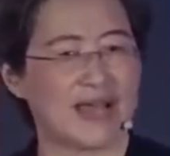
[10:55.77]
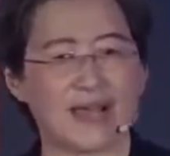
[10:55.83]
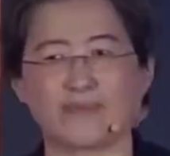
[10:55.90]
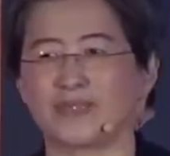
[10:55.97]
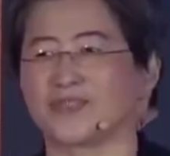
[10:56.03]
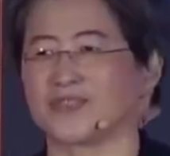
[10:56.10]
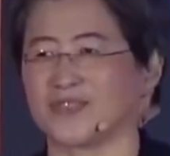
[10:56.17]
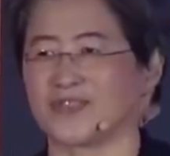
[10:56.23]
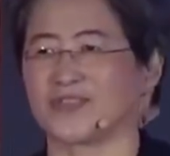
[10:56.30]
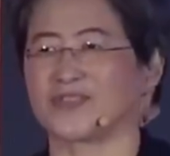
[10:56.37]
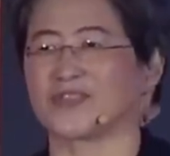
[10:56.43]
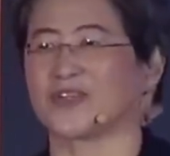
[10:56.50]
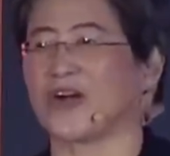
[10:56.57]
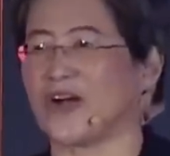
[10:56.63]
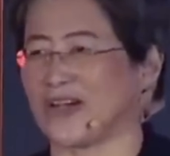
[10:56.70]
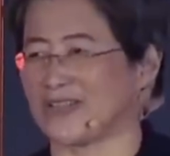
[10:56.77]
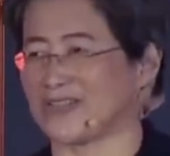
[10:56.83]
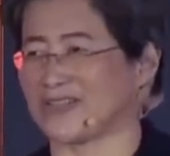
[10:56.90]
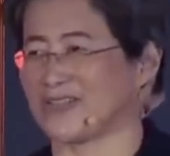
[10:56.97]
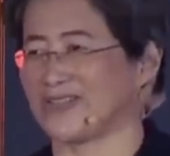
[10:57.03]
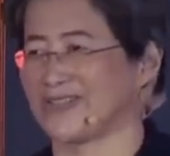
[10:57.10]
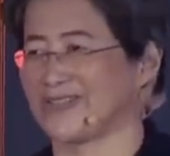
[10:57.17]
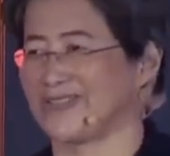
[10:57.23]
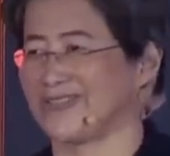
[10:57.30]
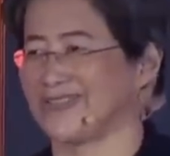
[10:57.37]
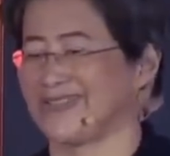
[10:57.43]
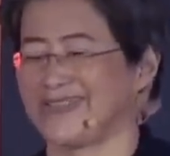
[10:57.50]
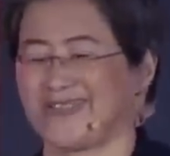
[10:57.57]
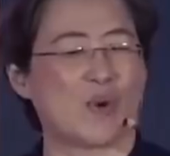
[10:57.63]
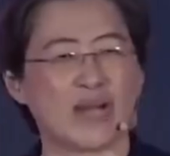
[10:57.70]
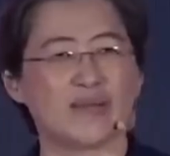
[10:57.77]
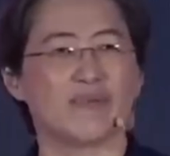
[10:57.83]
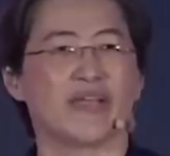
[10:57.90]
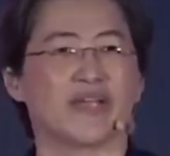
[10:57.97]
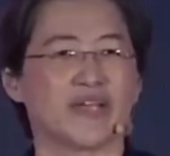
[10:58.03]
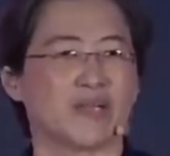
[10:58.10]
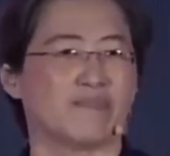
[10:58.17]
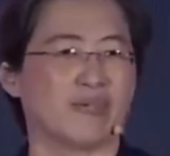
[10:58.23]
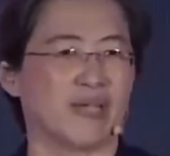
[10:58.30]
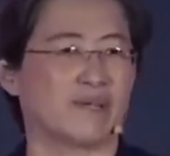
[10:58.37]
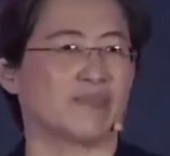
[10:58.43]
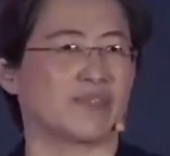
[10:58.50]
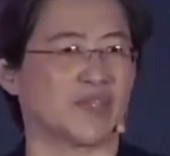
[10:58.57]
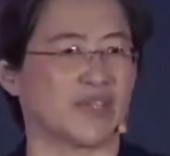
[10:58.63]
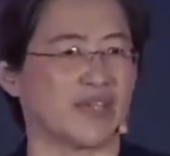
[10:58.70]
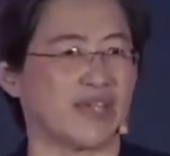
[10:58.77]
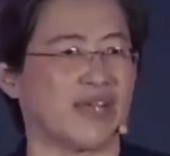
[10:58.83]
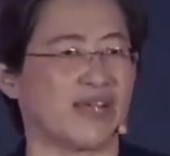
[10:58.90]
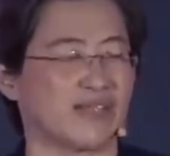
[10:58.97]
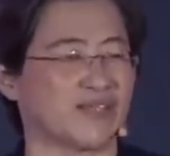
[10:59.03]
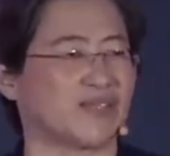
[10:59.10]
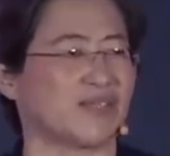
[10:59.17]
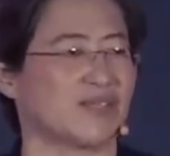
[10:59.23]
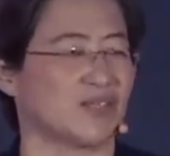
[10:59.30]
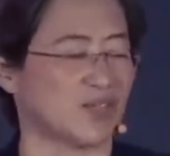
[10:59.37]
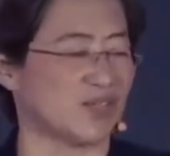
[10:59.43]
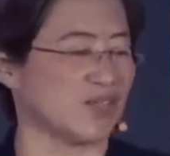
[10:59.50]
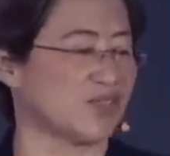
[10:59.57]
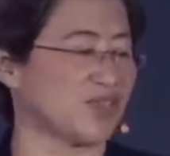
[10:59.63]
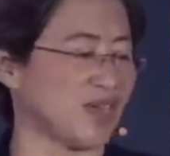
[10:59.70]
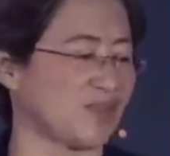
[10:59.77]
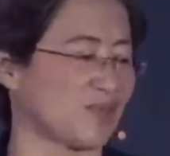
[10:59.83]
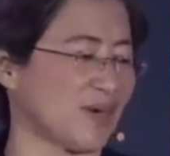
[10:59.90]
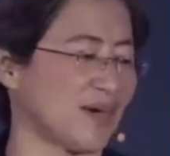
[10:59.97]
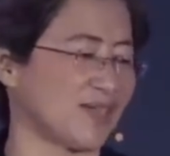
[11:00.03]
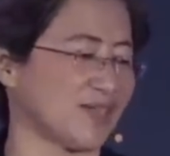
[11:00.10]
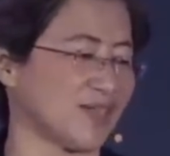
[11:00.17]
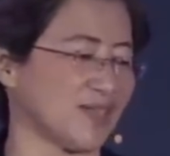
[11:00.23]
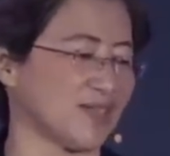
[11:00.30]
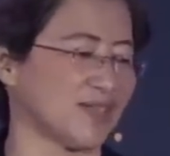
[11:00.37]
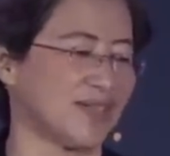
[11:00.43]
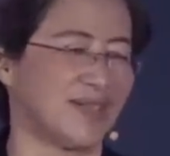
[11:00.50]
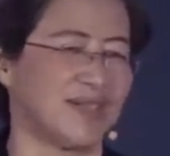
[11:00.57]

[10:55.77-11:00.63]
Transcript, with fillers: How much does this cost? when am I going to be able to get third gen Ryzen,